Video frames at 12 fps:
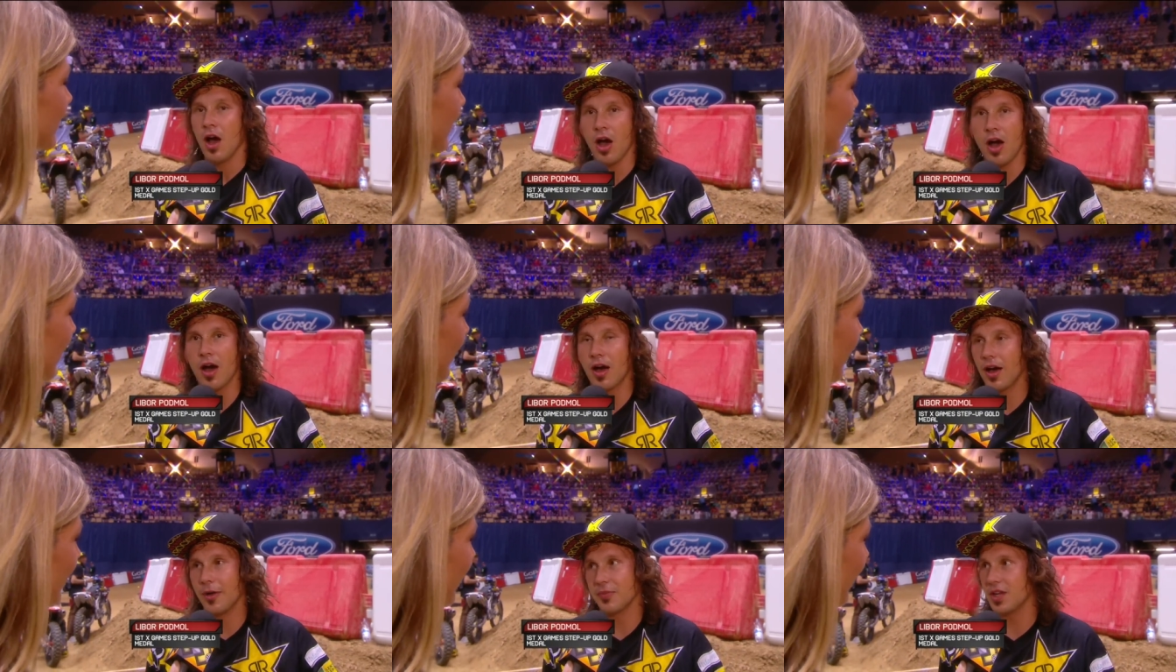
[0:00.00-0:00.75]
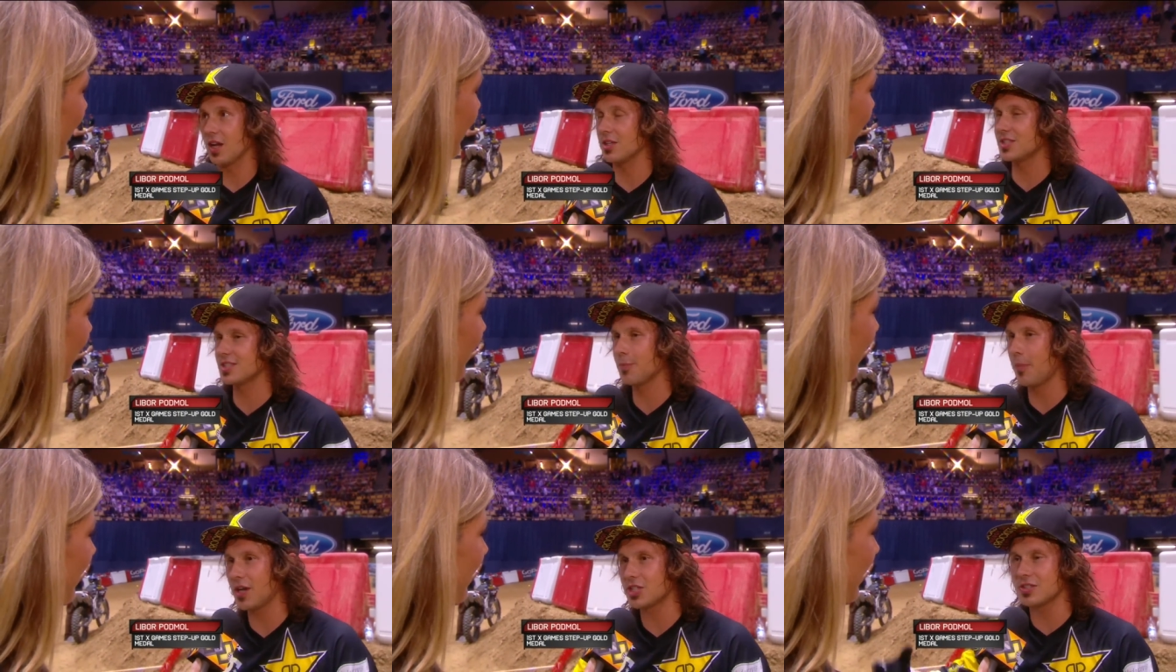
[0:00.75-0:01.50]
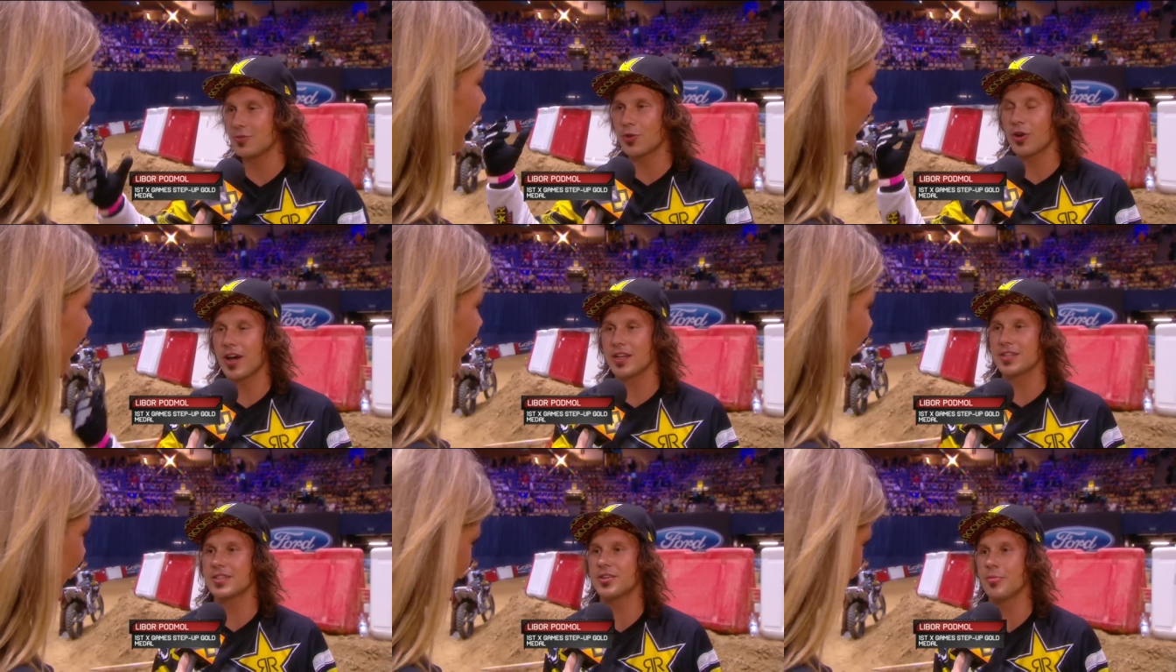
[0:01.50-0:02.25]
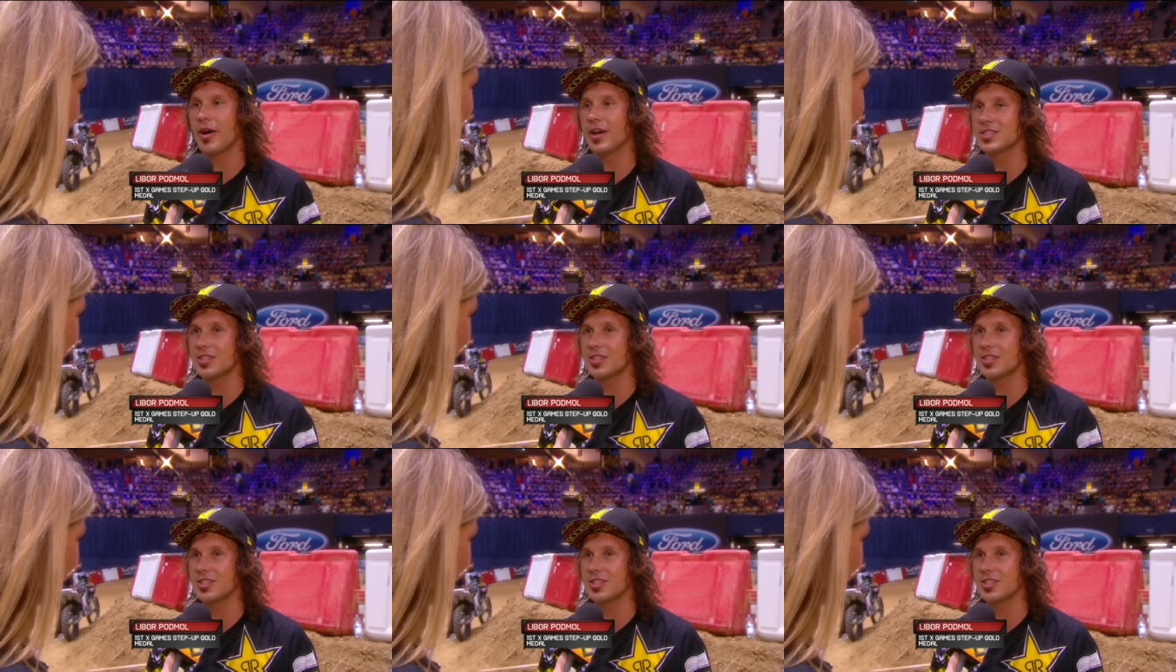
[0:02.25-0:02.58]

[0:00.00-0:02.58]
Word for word: Um, and it's just a passion for riding dirt bikes.